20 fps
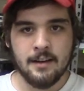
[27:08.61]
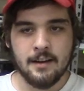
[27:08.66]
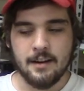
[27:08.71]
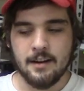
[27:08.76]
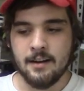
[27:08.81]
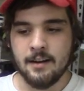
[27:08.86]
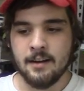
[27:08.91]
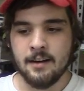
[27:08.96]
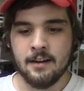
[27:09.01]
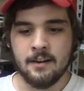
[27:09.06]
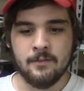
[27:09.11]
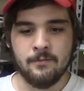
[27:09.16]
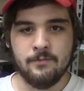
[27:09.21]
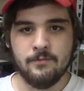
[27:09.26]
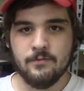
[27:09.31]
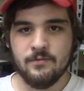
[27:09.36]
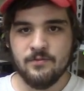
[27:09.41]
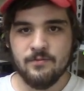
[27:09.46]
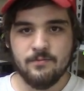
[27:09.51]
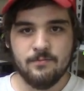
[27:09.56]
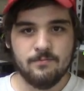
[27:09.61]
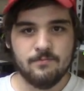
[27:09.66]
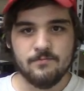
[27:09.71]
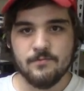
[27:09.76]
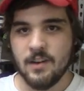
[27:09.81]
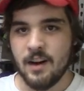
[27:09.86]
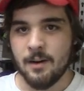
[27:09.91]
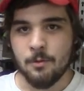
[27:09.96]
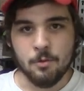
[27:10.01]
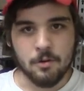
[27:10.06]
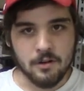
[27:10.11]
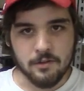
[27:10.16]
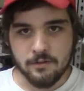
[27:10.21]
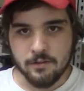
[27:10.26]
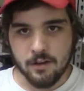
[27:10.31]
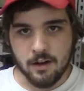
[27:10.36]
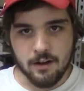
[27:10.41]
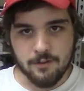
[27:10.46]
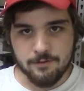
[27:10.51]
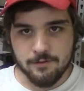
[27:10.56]
I would have
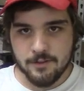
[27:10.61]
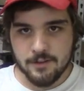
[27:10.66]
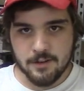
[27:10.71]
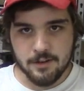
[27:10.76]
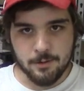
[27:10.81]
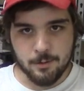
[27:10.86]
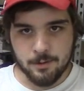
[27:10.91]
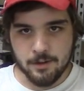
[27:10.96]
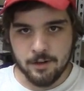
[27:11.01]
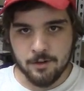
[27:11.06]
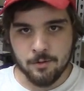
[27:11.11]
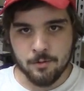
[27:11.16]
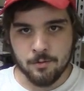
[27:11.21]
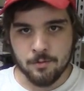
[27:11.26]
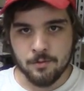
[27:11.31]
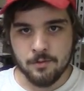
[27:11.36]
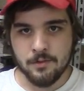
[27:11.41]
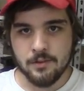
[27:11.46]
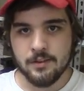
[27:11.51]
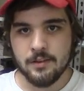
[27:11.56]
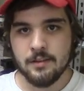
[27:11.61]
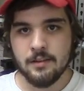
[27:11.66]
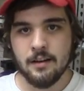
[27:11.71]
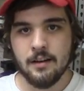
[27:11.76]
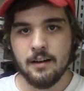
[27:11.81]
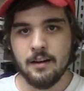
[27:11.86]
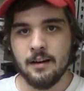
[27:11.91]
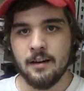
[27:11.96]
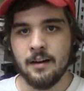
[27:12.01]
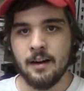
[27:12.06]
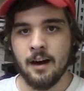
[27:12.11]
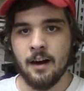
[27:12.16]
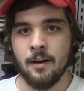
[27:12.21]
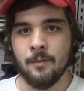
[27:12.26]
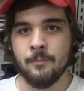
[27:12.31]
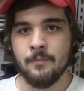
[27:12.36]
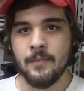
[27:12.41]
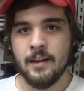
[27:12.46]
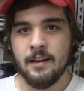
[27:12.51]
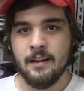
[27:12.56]
loved to use a